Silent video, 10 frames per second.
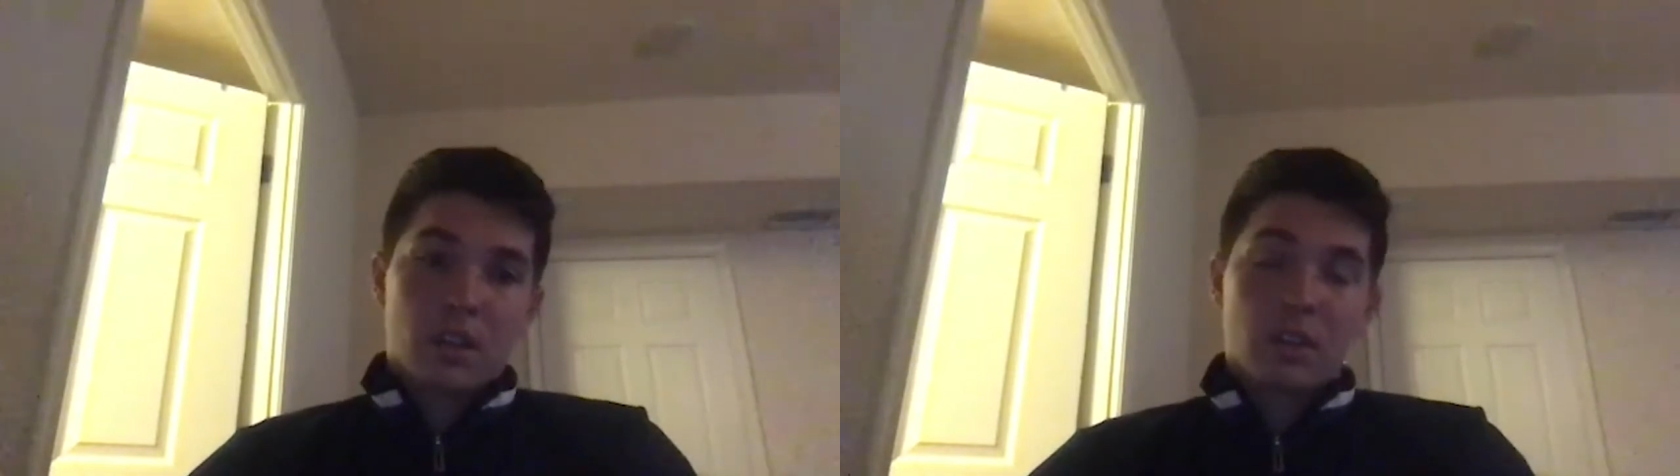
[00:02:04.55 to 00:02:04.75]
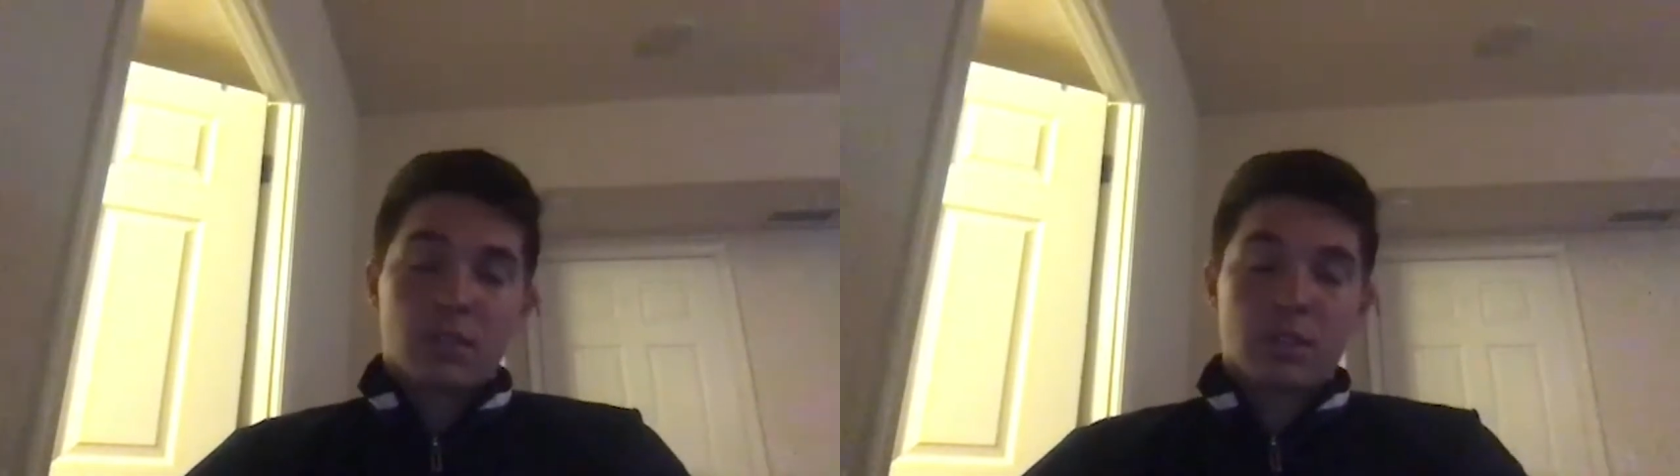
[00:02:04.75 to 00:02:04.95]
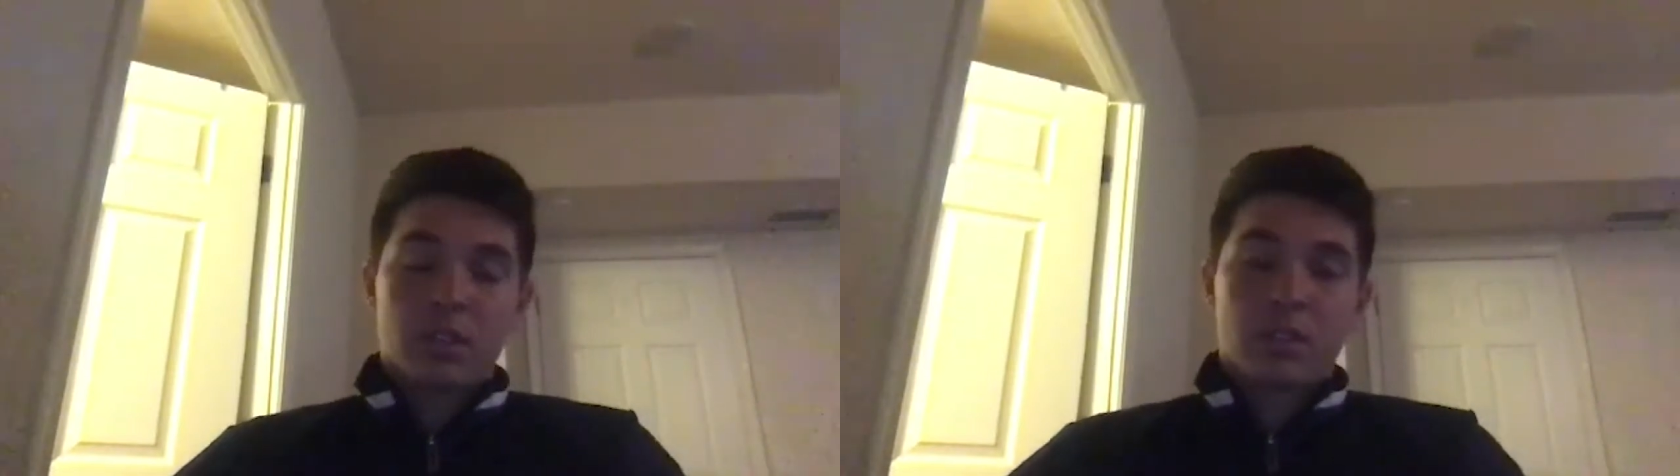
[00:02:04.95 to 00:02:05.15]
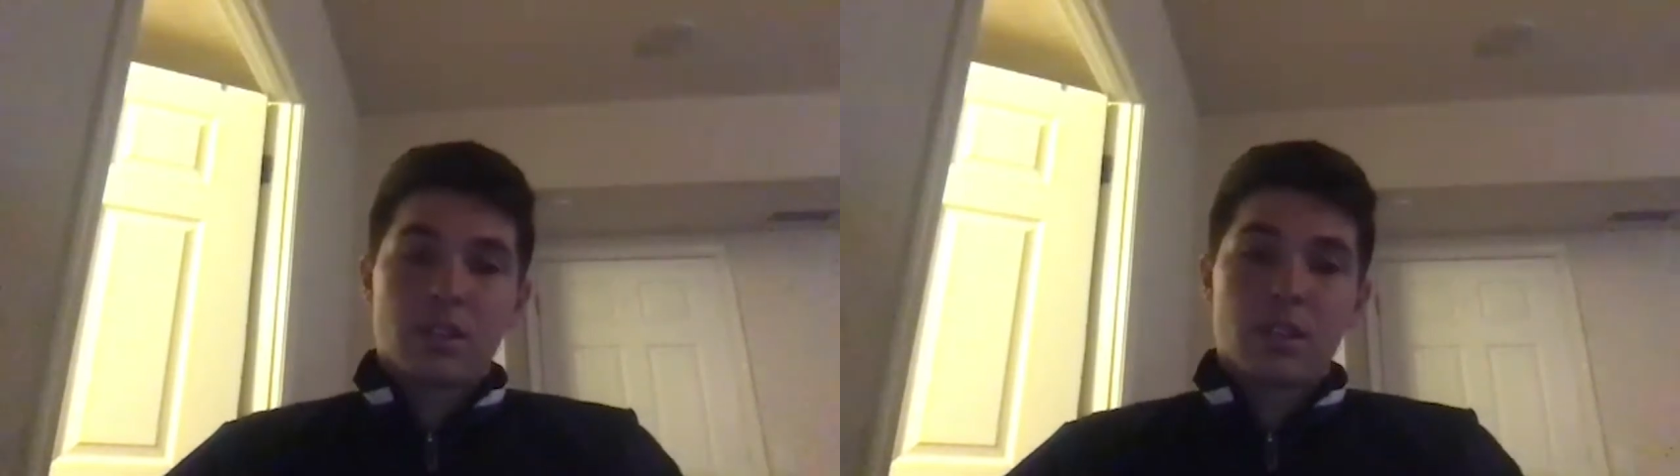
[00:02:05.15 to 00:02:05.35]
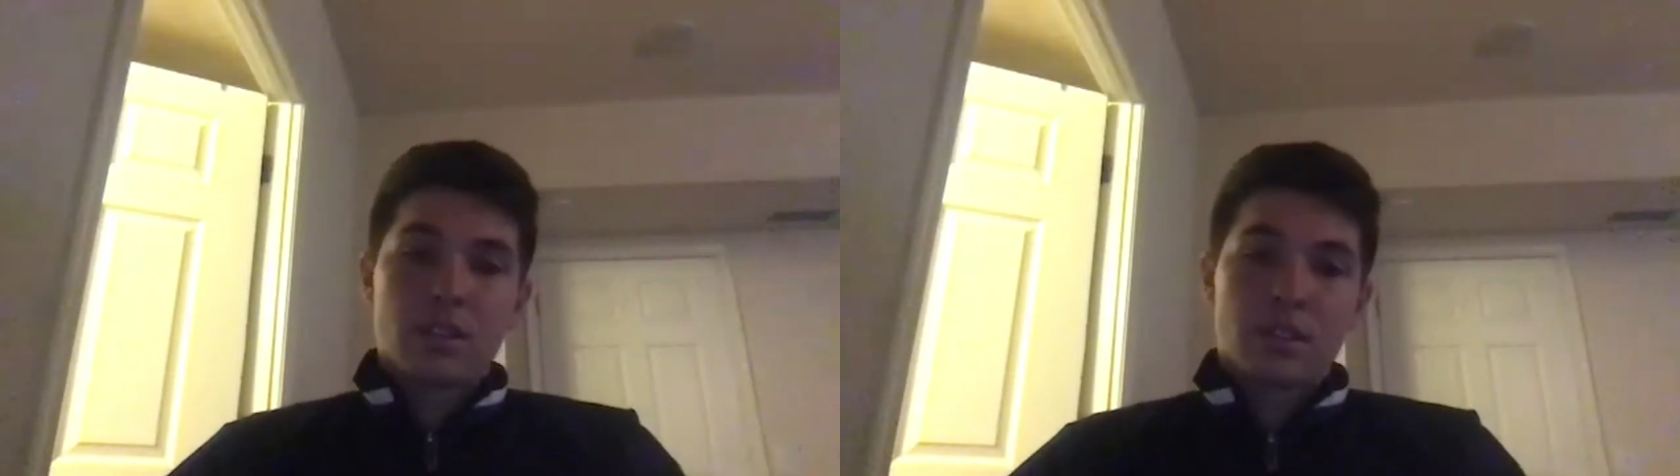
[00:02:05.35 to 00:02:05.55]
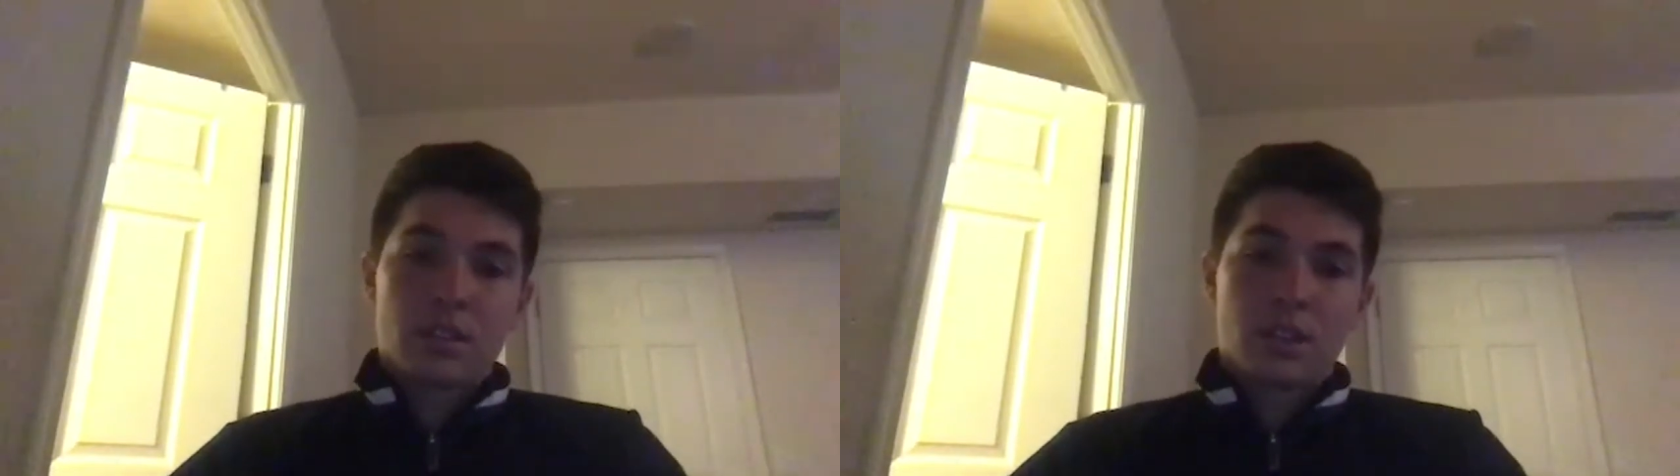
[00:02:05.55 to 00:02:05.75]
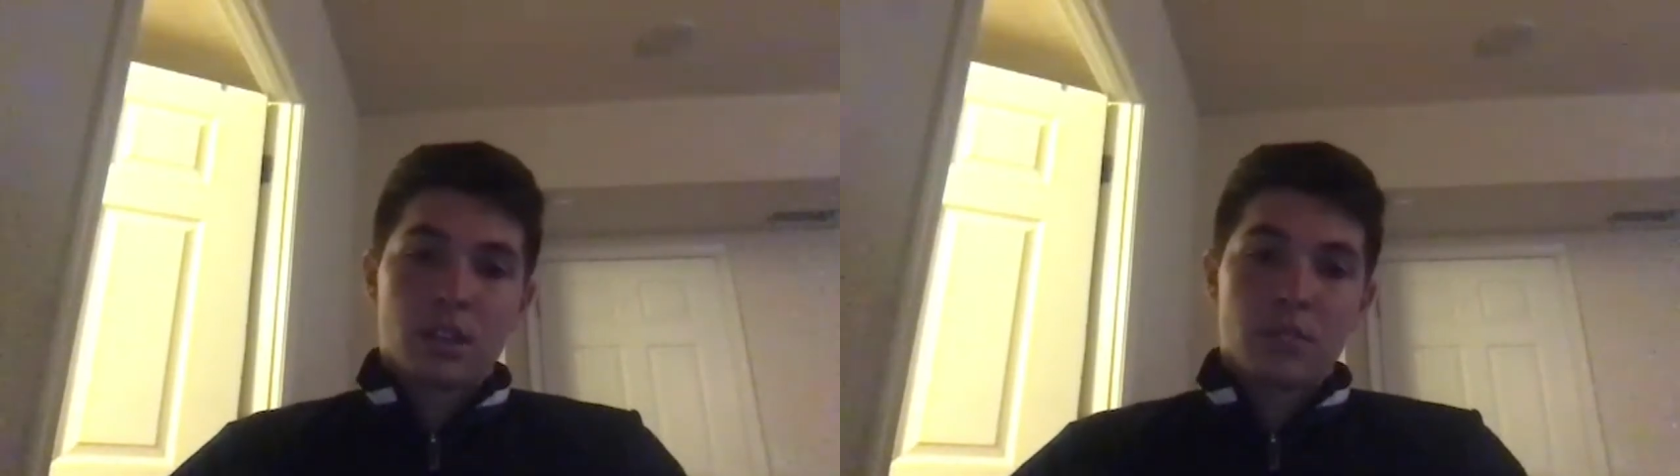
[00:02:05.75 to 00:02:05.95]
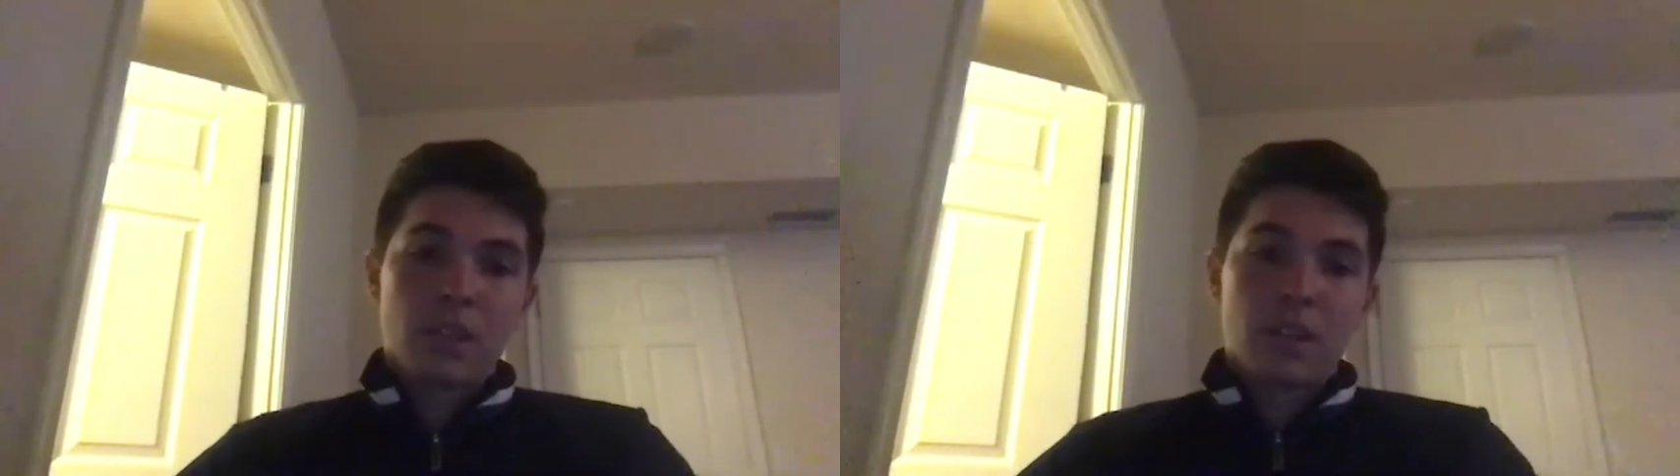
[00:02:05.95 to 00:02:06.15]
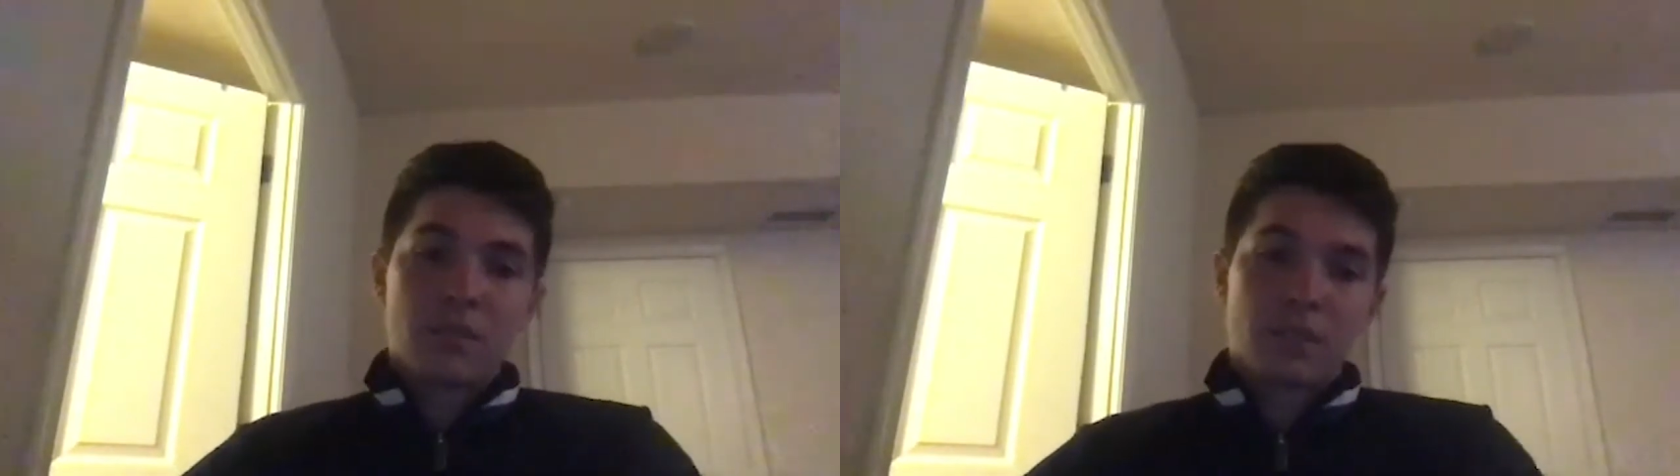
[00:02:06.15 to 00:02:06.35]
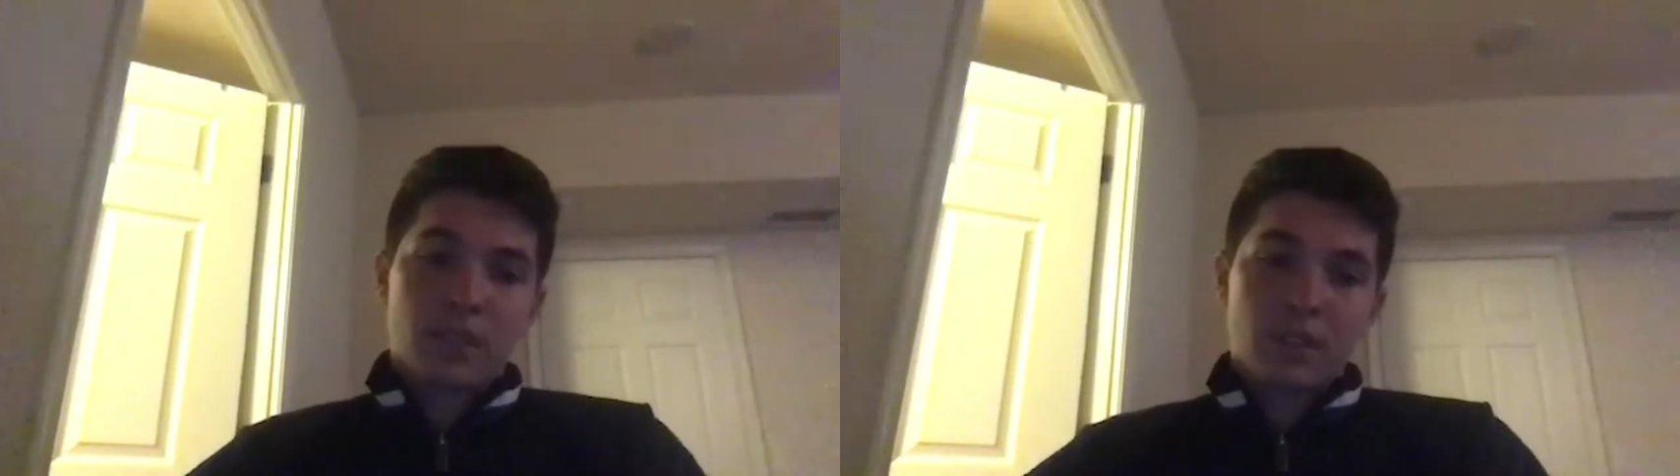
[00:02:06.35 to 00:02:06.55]
of our roles as seniors to make them
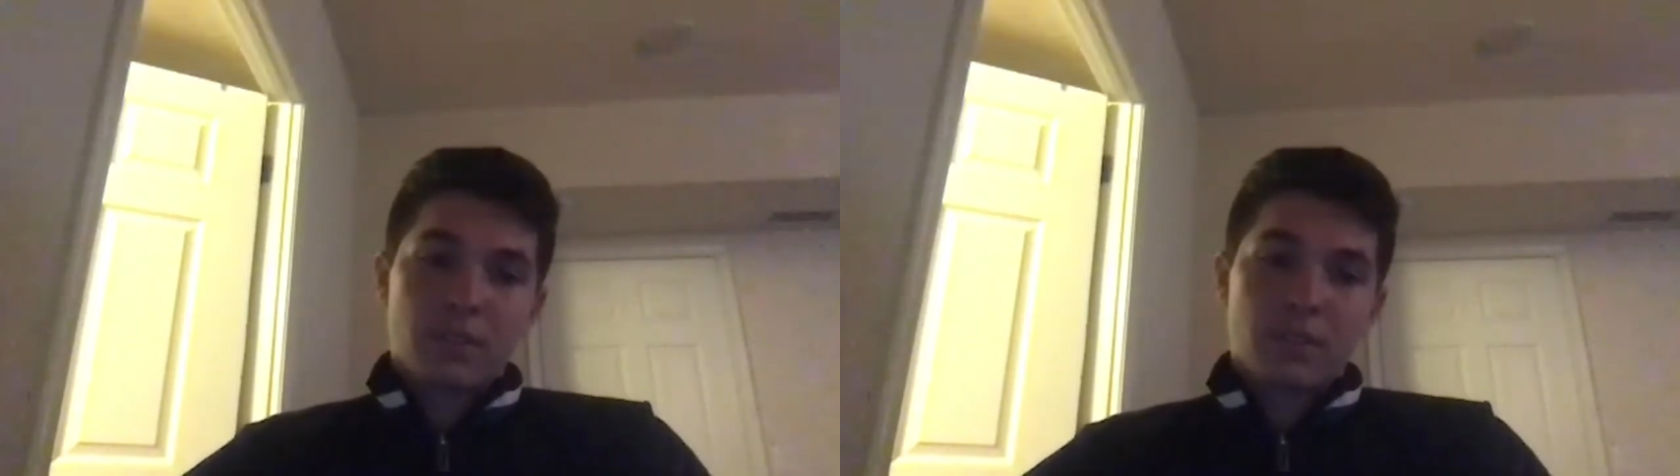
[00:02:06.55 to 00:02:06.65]
feel,